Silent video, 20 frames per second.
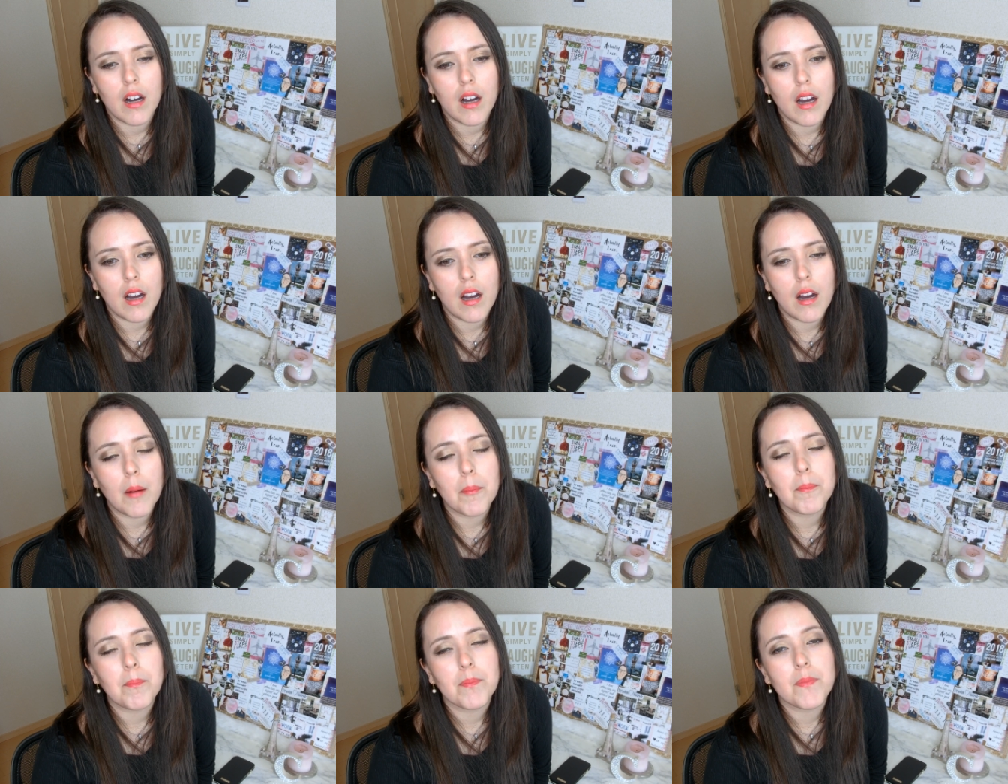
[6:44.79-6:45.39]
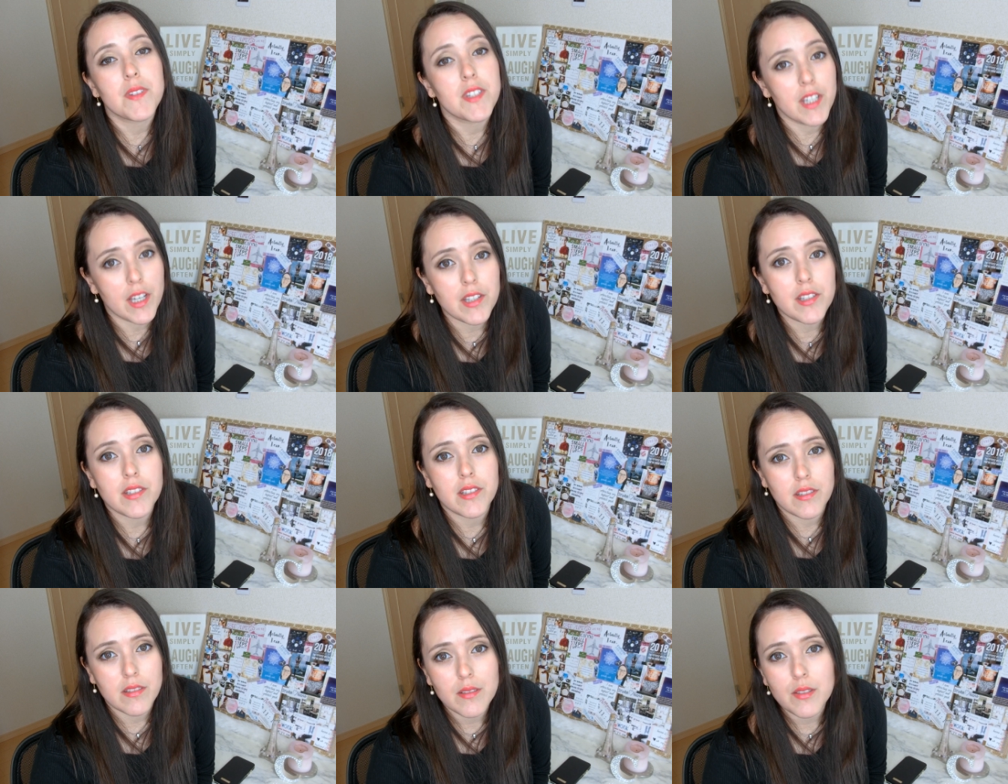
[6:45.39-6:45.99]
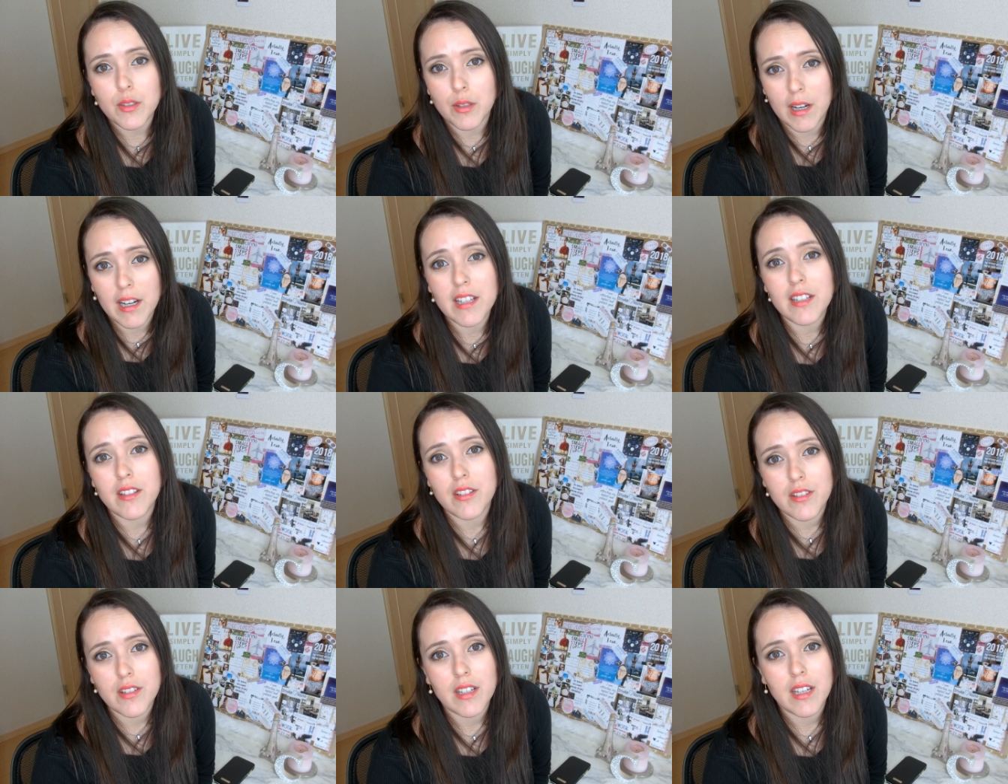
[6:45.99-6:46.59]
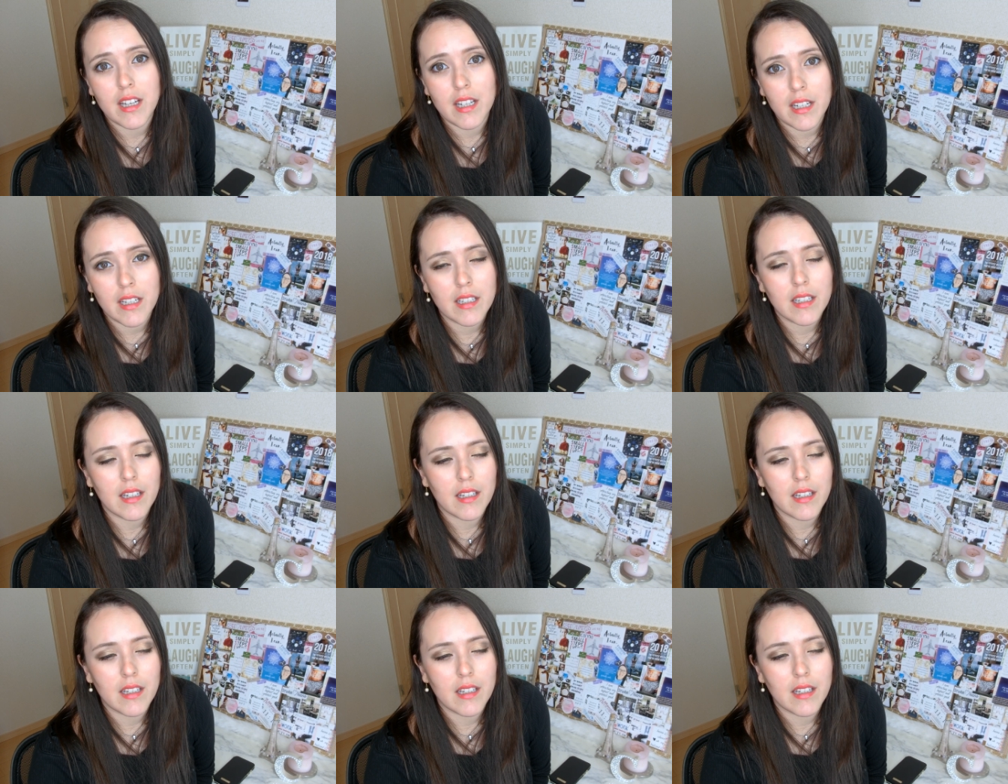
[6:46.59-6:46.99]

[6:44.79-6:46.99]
um, just try to get it